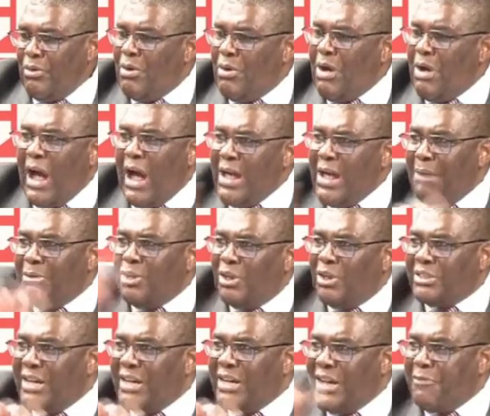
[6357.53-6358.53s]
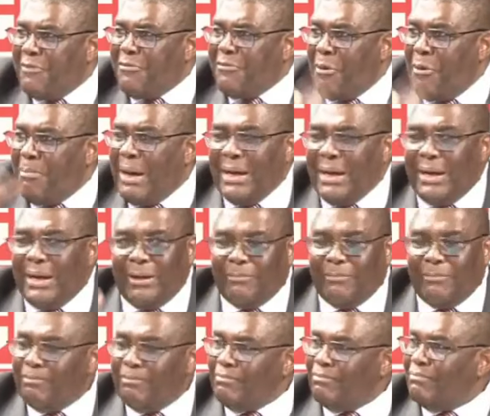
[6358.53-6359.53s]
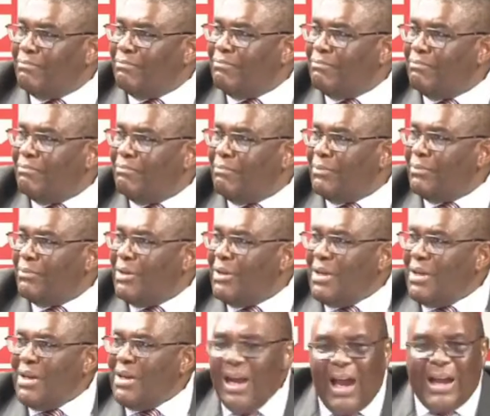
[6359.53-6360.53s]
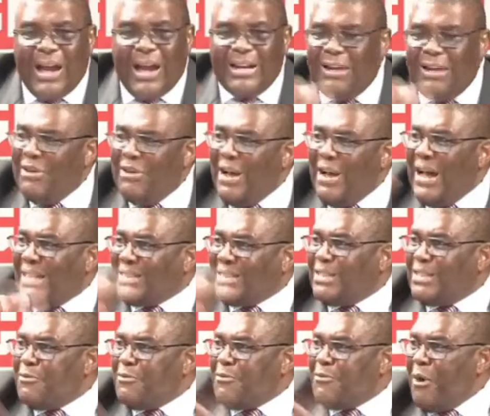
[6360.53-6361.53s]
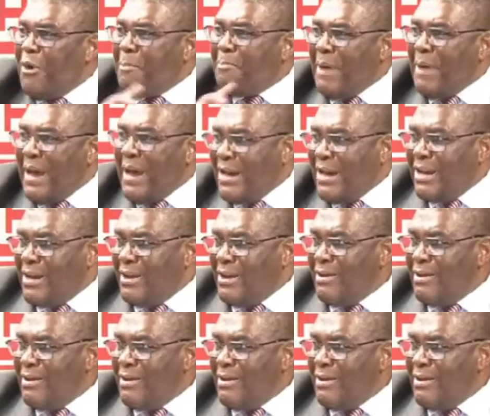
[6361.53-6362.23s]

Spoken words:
I am not here for money. I never asked for a penny